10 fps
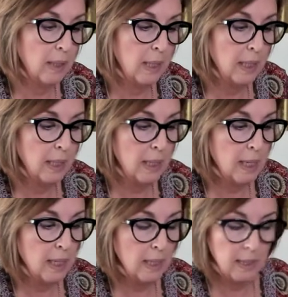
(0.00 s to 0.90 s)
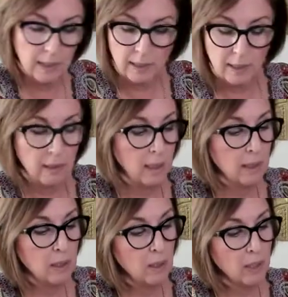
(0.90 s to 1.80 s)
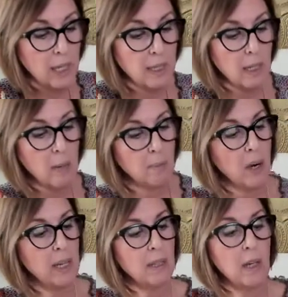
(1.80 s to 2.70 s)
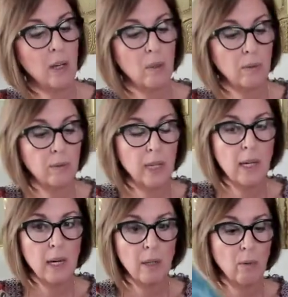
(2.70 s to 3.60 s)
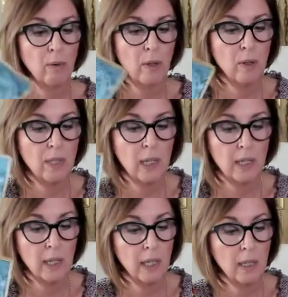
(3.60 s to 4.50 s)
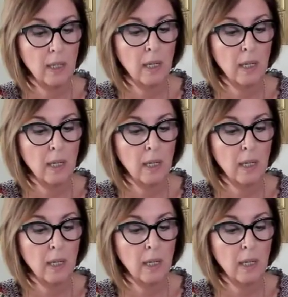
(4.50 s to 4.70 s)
It is, you're getting it upright though. They got it reversed, I think.